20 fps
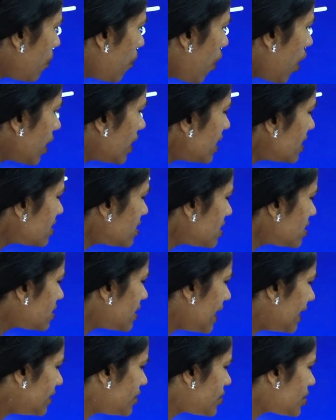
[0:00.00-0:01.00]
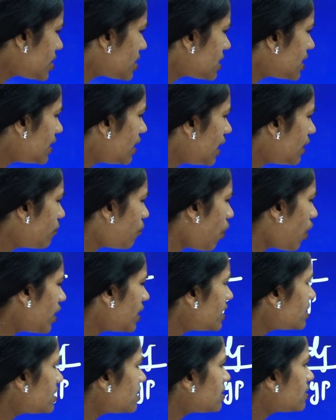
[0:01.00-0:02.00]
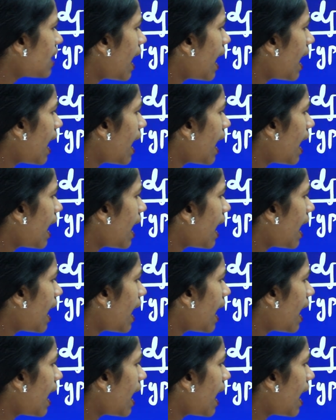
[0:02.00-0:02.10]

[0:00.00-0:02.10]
What is this adjacent and what is this